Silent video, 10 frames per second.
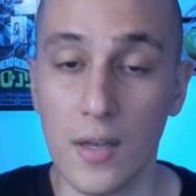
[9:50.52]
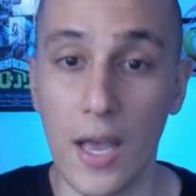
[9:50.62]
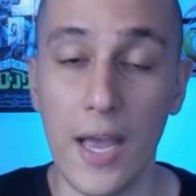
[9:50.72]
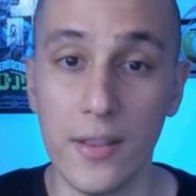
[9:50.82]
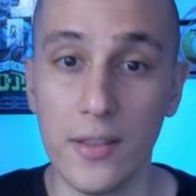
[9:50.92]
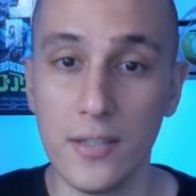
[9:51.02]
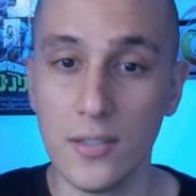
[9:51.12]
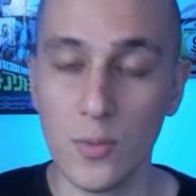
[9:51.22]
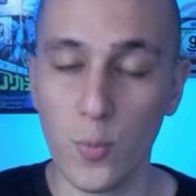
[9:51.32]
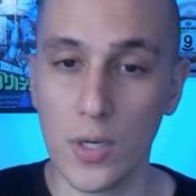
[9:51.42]
And this
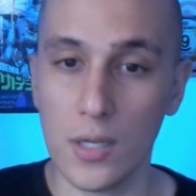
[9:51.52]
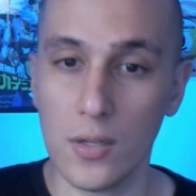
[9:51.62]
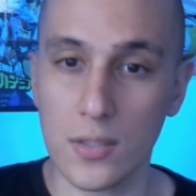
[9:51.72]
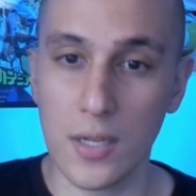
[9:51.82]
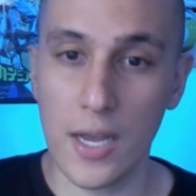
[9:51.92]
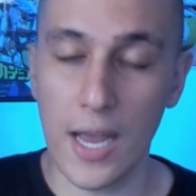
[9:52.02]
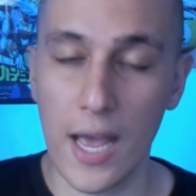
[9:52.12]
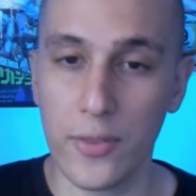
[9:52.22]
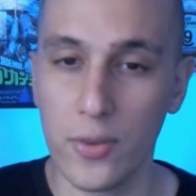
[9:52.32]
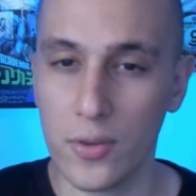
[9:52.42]
is what it looks like
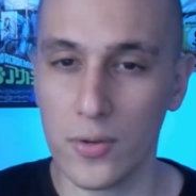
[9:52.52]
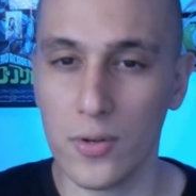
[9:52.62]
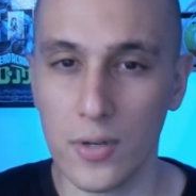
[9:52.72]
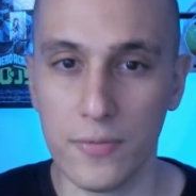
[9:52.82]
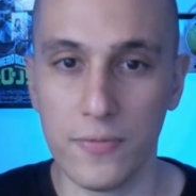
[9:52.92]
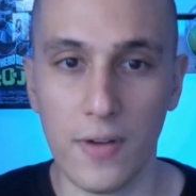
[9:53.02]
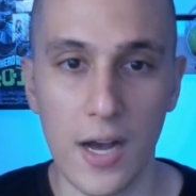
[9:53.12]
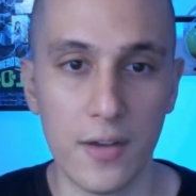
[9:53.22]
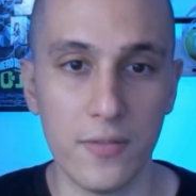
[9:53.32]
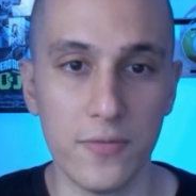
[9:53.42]
at
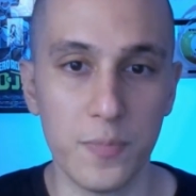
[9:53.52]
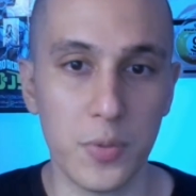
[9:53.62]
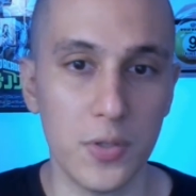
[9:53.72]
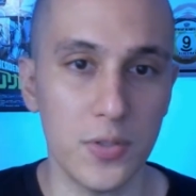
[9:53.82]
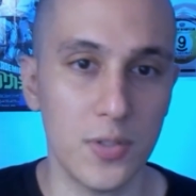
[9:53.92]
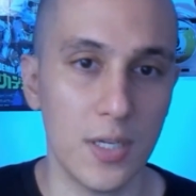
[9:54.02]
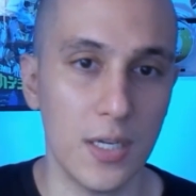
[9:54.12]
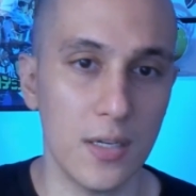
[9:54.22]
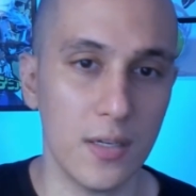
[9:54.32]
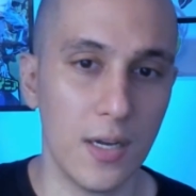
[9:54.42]
35%.
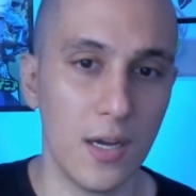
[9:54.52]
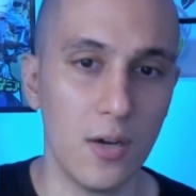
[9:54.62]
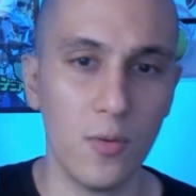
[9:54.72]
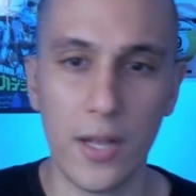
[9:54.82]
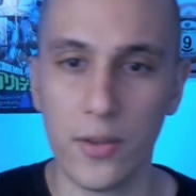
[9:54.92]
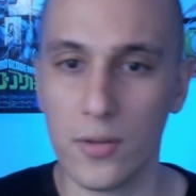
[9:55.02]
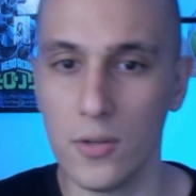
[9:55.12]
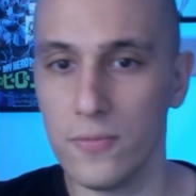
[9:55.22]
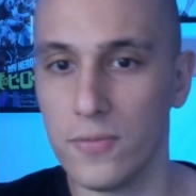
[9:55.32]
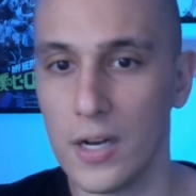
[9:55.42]
Now at
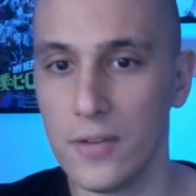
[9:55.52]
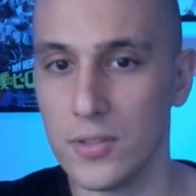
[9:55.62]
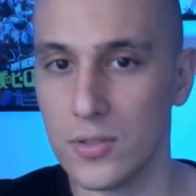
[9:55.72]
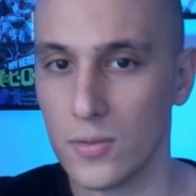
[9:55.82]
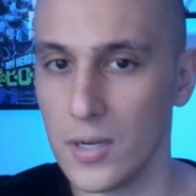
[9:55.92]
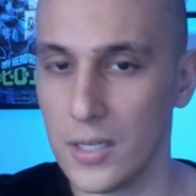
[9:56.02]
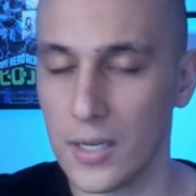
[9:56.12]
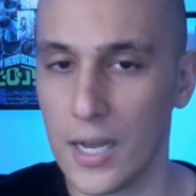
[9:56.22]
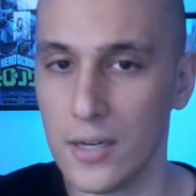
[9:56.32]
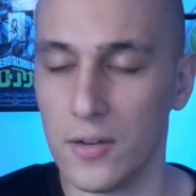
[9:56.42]
35, it's already
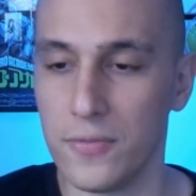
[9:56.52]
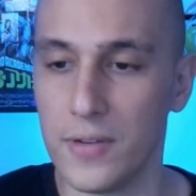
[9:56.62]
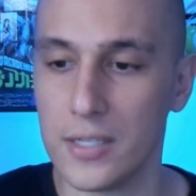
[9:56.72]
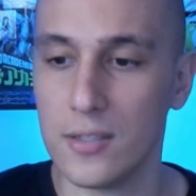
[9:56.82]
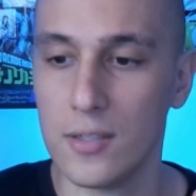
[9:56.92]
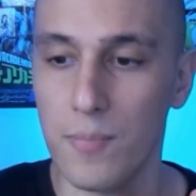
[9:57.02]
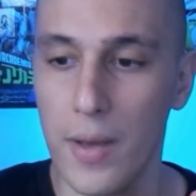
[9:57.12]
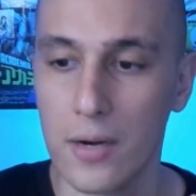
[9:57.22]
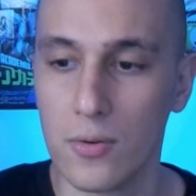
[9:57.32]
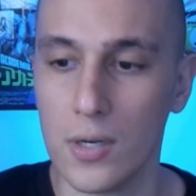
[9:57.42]
kind of affecting the
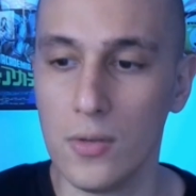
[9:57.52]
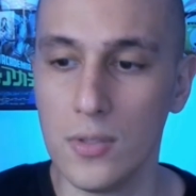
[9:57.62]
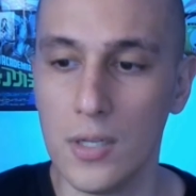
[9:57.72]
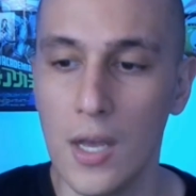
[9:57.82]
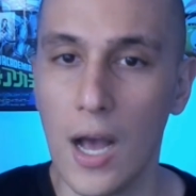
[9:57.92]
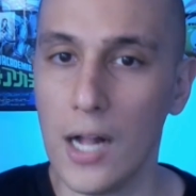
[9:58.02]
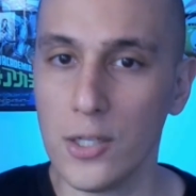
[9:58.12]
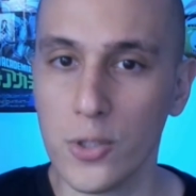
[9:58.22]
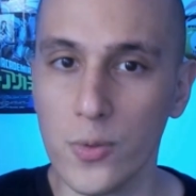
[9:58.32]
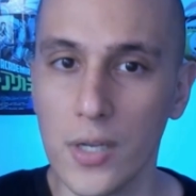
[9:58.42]
background. I'll
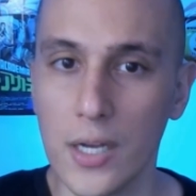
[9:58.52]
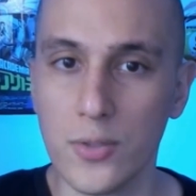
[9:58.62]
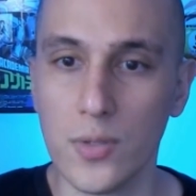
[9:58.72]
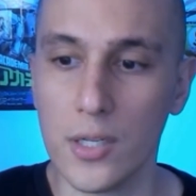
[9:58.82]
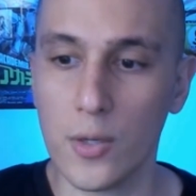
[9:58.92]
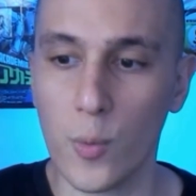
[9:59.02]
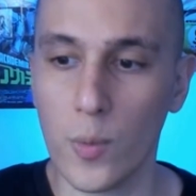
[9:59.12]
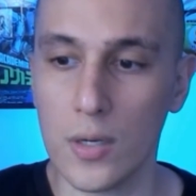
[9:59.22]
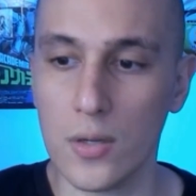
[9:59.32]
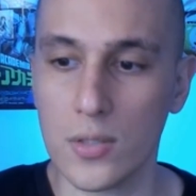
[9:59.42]
show you guys really quick what
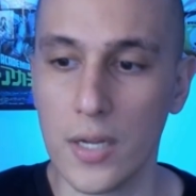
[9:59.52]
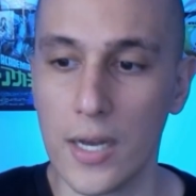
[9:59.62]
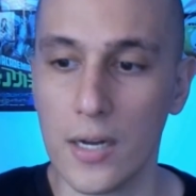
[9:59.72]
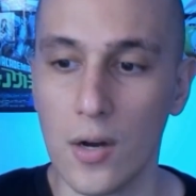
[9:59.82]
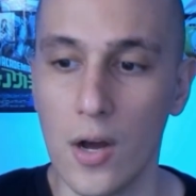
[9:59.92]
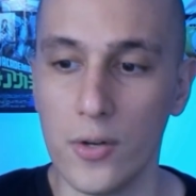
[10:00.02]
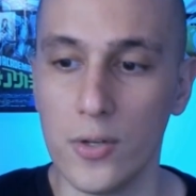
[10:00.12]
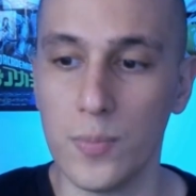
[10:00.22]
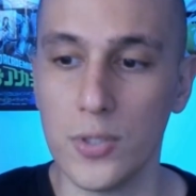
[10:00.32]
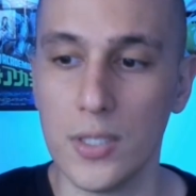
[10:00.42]
it looks like at
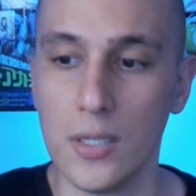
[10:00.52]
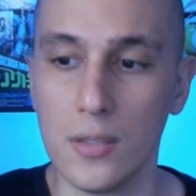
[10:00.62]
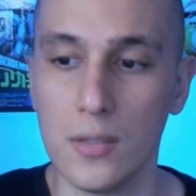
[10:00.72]
100%.